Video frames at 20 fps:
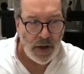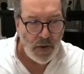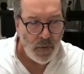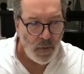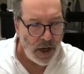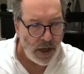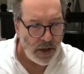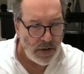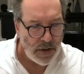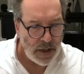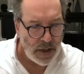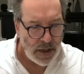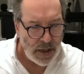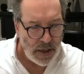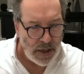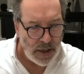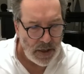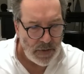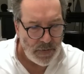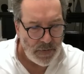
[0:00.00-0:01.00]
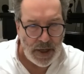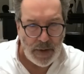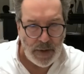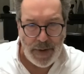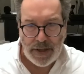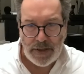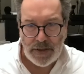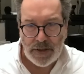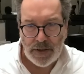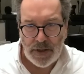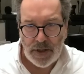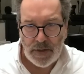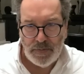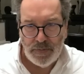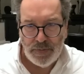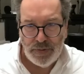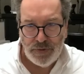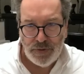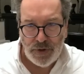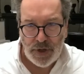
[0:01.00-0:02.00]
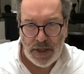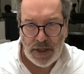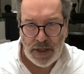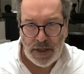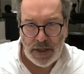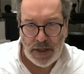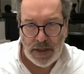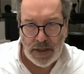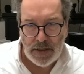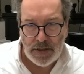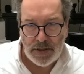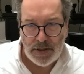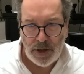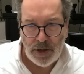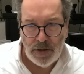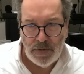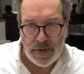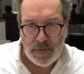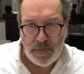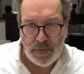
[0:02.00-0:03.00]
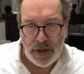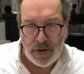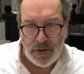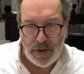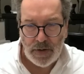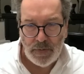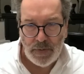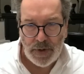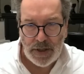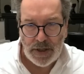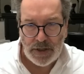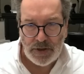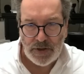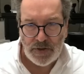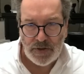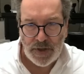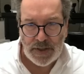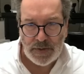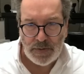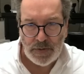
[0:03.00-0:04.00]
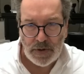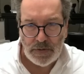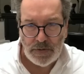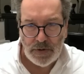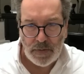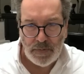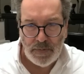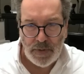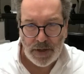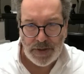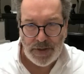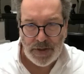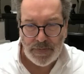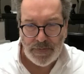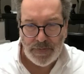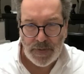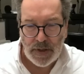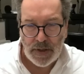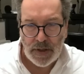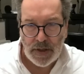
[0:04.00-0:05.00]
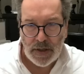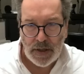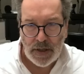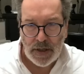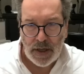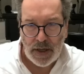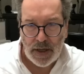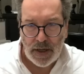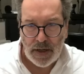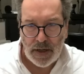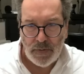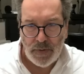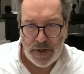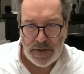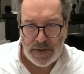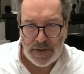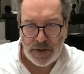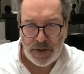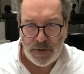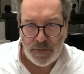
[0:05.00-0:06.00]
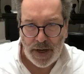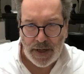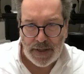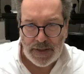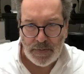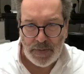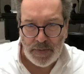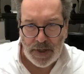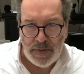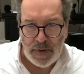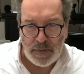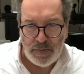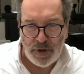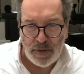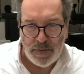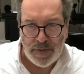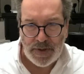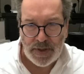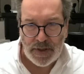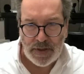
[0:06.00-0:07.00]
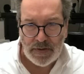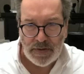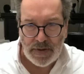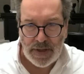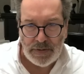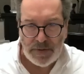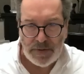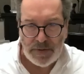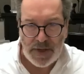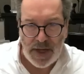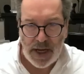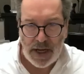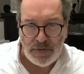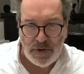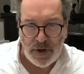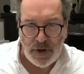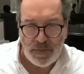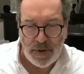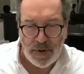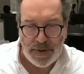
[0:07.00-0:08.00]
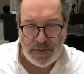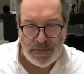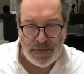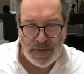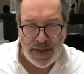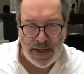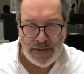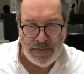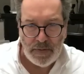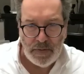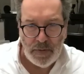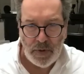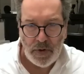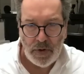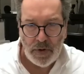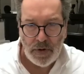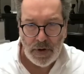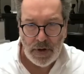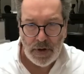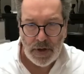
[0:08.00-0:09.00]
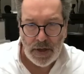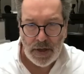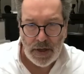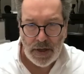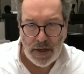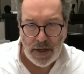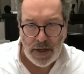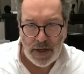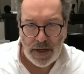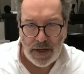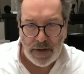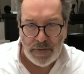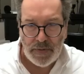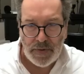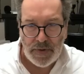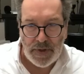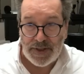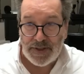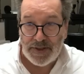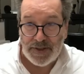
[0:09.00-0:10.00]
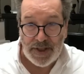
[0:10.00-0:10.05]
well, if we go back to the pre-COVID period when interest rates were at rock bottom, when central banks appeared to be promising they would stay at rock bottom forevermore, this